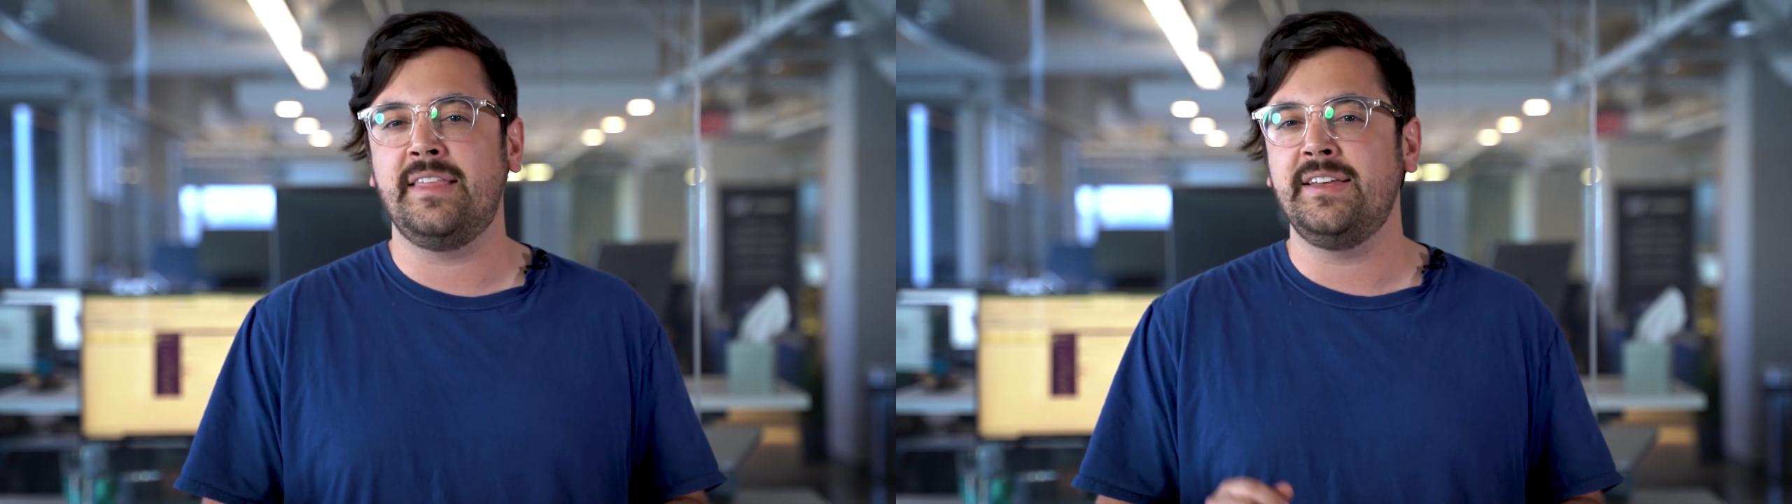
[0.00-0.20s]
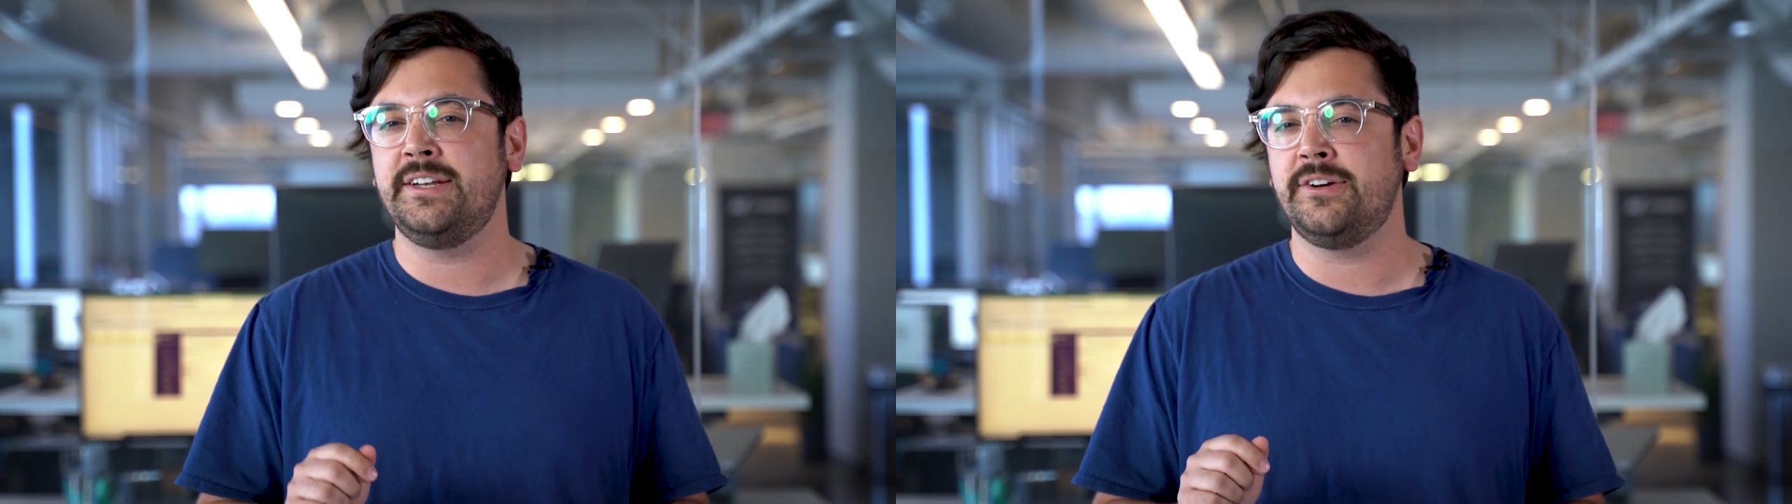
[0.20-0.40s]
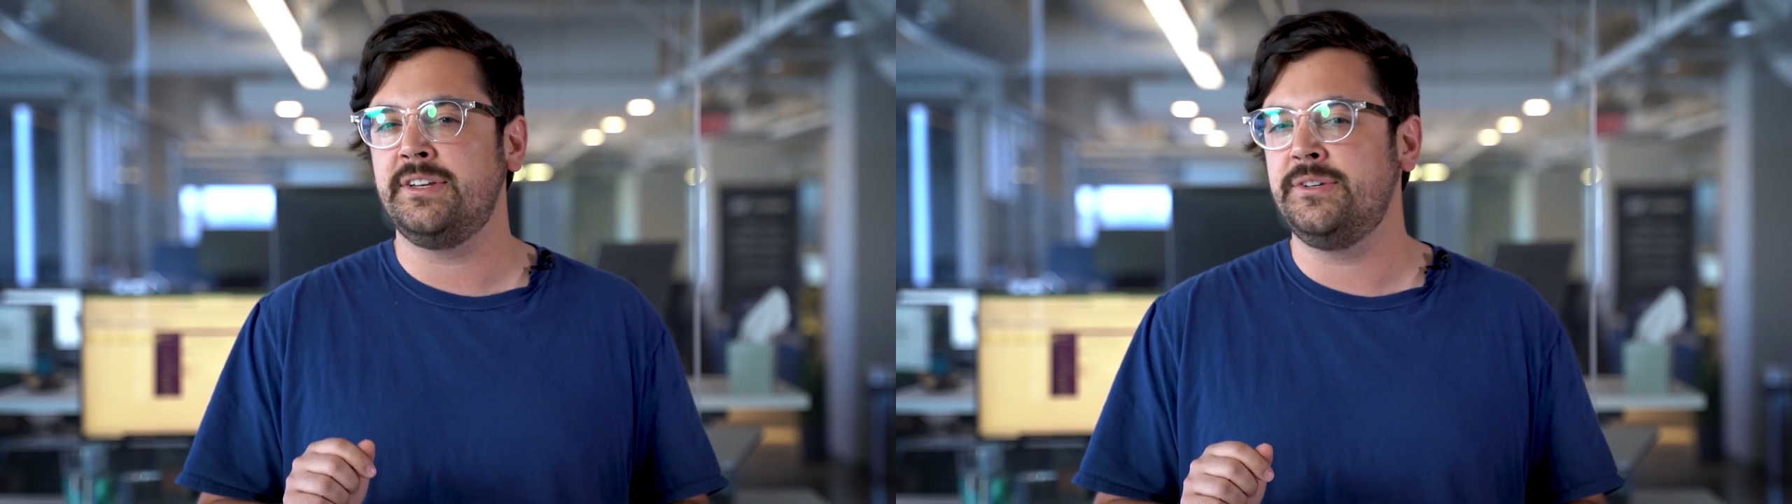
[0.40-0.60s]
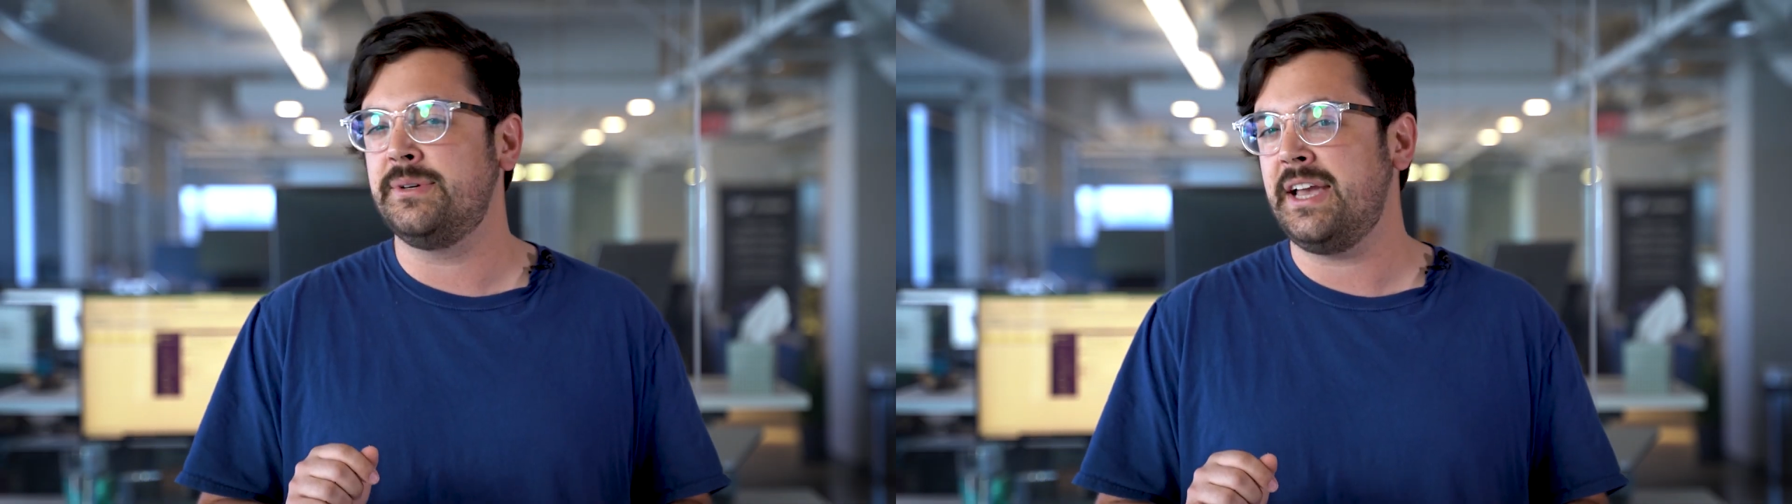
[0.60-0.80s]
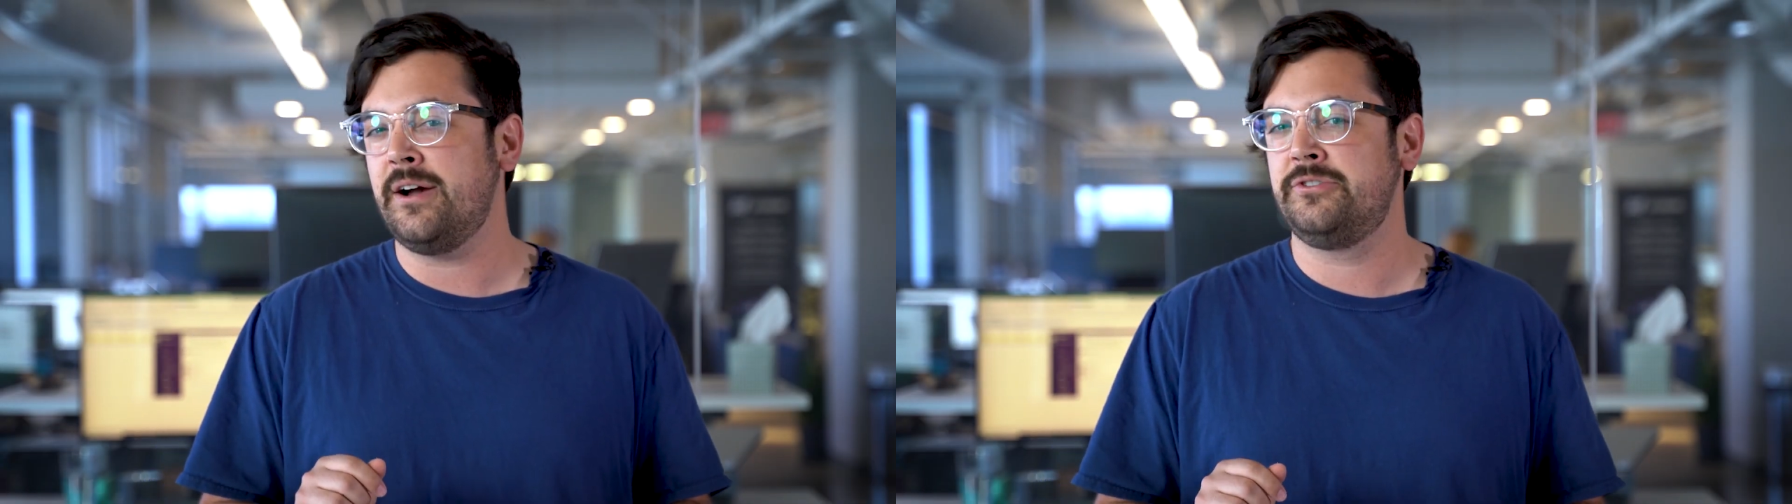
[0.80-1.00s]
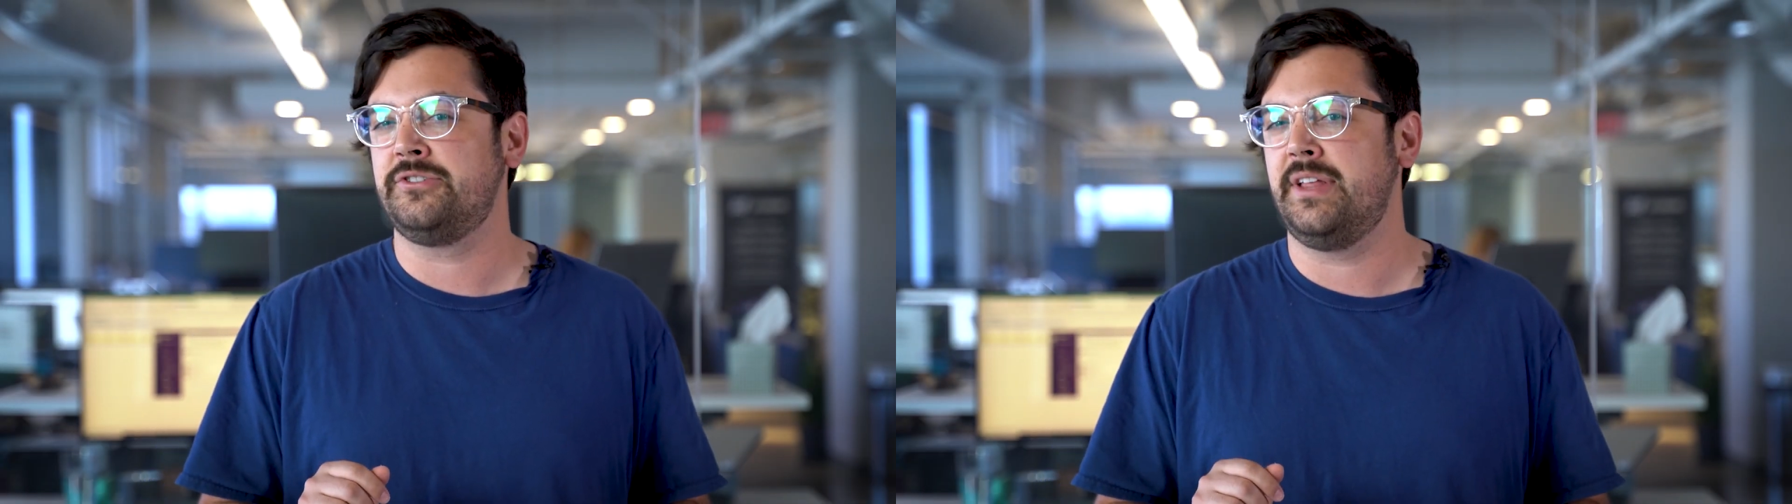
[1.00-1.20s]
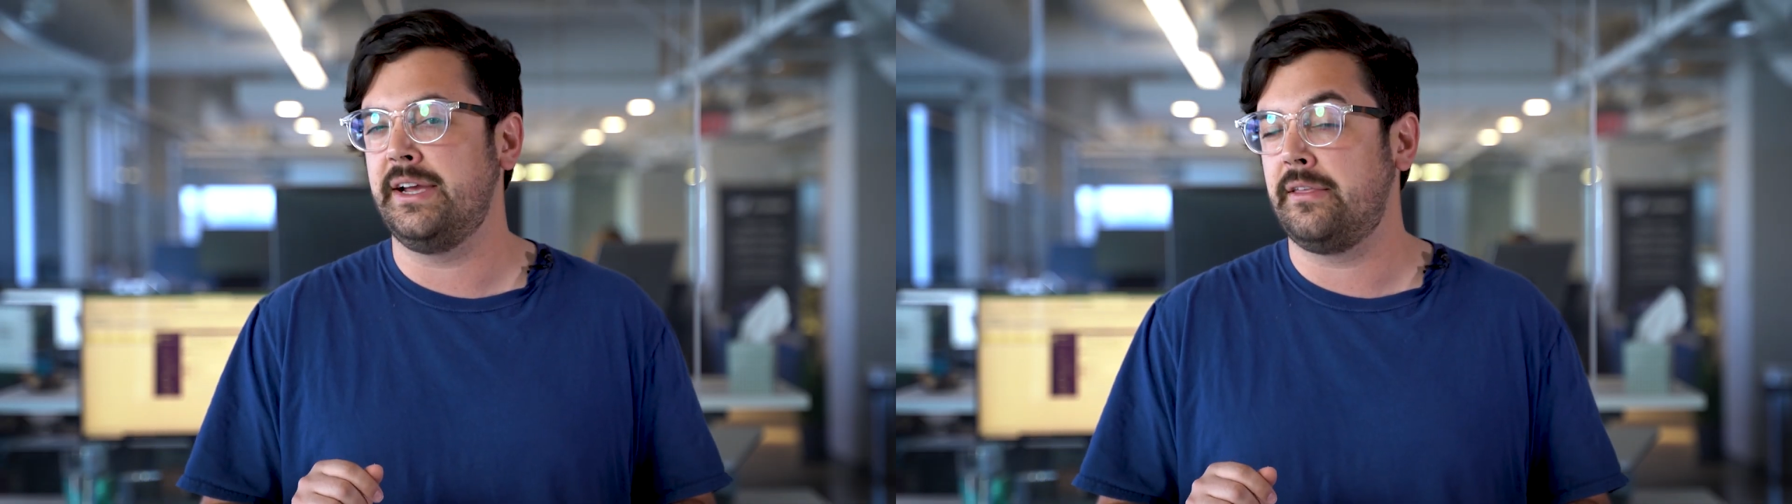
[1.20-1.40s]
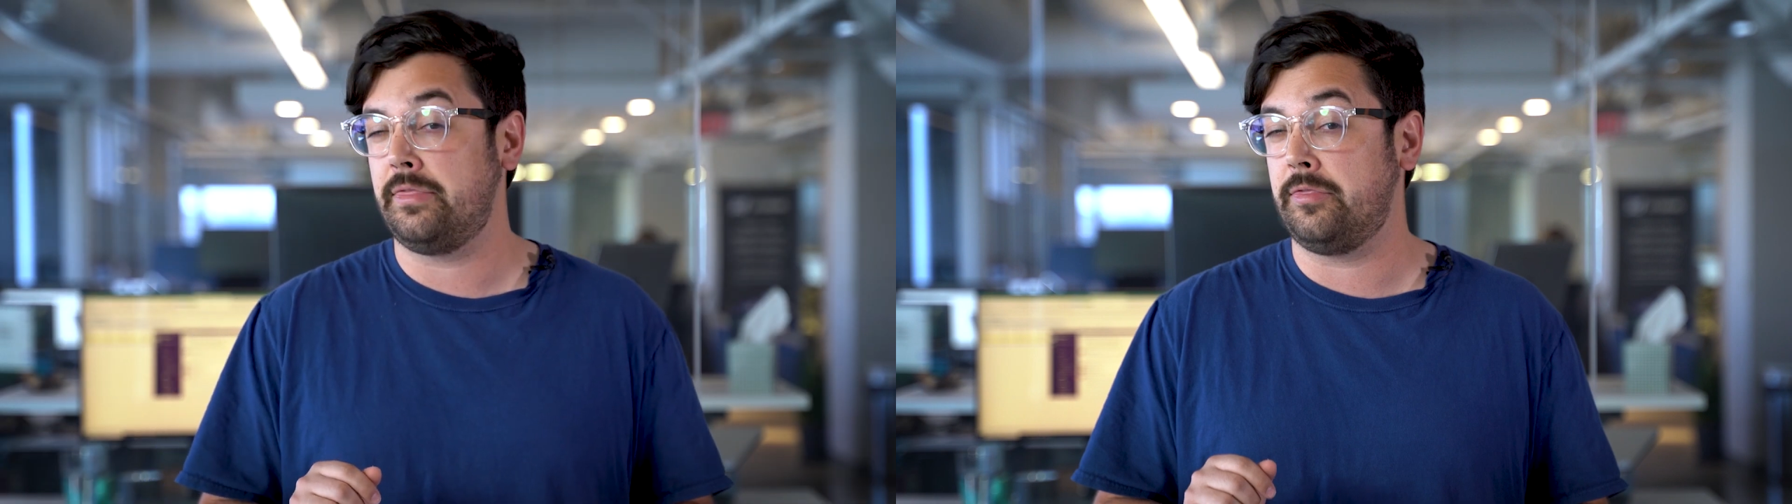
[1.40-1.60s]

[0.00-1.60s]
think I turned it into a couch like